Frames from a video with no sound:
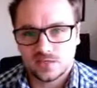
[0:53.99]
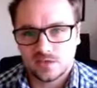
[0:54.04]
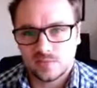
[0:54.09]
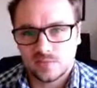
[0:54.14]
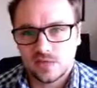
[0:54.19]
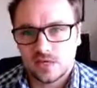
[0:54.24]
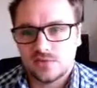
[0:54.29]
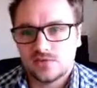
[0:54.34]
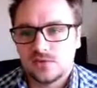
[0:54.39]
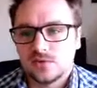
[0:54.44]
I
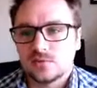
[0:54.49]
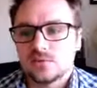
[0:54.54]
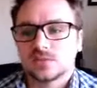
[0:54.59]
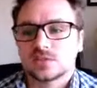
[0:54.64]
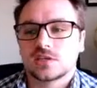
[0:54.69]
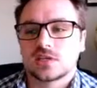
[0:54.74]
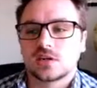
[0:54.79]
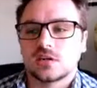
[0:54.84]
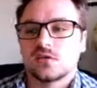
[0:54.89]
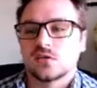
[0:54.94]
mean, if you was
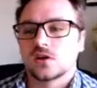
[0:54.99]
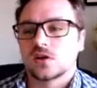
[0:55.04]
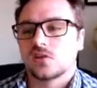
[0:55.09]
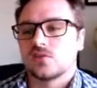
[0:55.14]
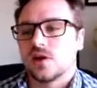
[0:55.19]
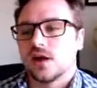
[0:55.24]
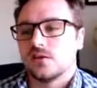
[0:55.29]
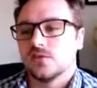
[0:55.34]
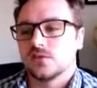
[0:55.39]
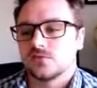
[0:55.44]
to look
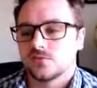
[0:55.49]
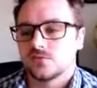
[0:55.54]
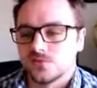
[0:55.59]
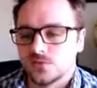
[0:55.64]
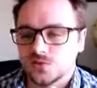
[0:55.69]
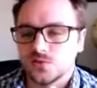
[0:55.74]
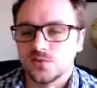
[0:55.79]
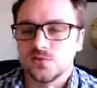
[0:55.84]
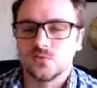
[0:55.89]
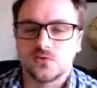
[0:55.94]
around the
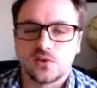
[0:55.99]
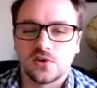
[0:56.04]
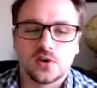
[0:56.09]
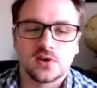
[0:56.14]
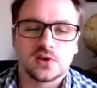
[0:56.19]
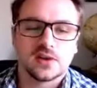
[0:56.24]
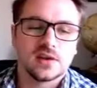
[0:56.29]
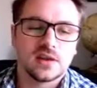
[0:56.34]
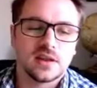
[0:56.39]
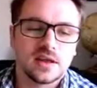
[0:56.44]
room
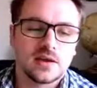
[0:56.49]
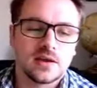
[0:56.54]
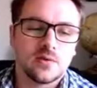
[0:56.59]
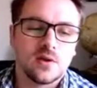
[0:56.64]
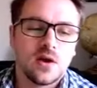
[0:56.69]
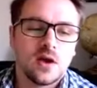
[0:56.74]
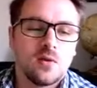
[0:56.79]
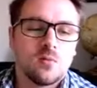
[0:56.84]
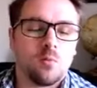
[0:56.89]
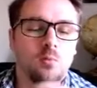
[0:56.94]
right now,
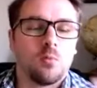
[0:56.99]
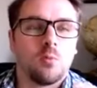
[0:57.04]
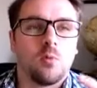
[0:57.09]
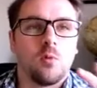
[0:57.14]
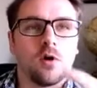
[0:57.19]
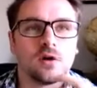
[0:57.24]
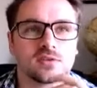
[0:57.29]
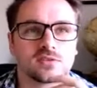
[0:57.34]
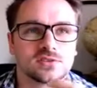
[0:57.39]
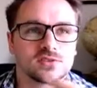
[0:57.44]

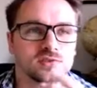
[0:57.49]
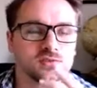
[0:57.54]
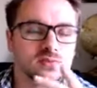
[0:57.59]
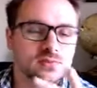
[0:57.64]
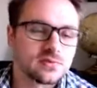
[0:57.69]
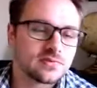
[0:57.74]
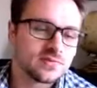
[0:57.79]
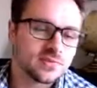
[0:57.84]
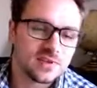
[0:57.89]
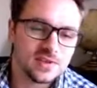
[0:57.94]
what sort
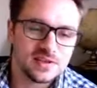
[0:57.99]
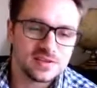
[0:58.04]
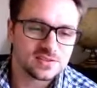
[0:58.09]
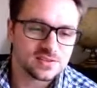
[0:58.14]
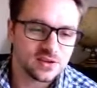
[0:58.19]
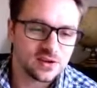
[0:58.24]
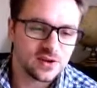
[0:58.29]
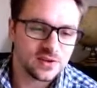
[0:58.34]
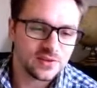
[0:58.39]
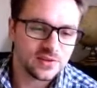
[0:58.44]
of things
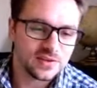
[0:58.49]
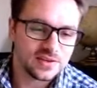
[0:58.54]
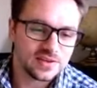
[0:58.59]
are there?